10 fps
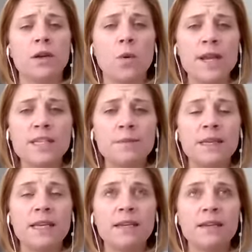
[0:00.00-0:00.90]
going to
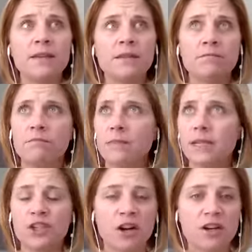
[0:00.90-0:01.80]
be
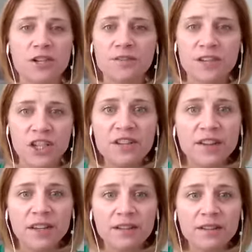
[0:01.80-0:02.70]
in charge of
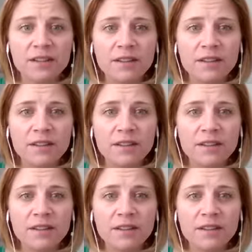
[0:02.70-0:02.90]
achieving?